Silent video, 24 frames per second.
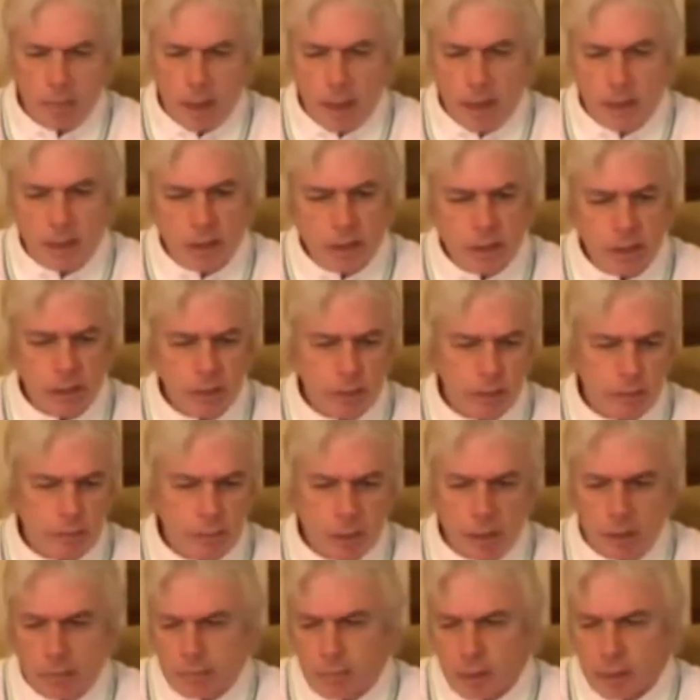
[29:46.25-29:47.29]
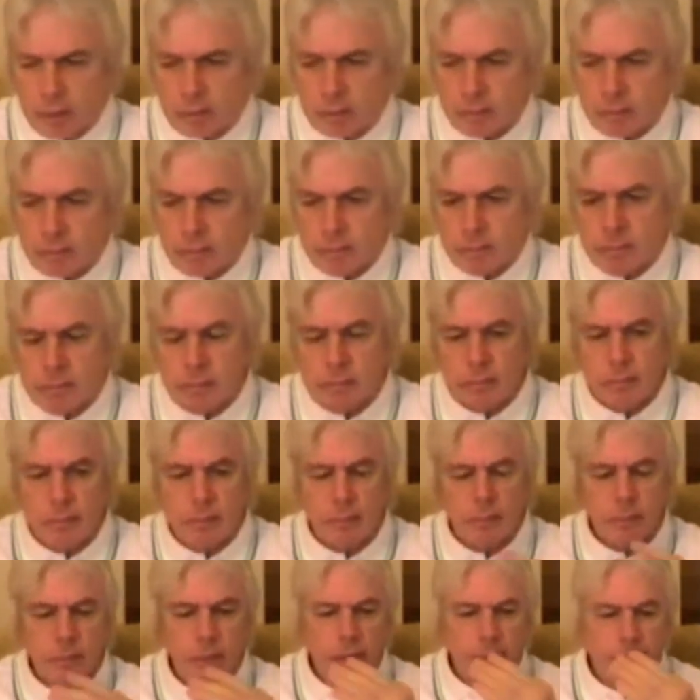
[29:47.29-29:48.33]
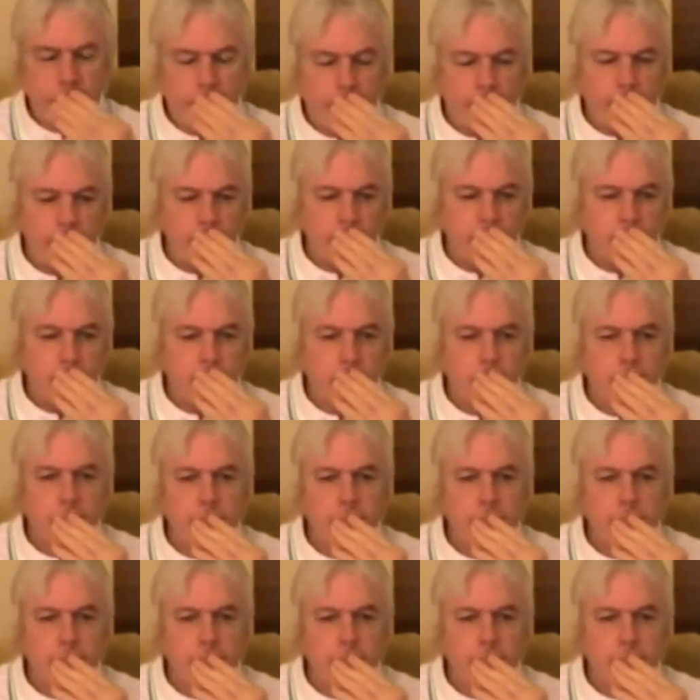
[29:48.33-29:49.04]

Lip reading: ancient and modern accounts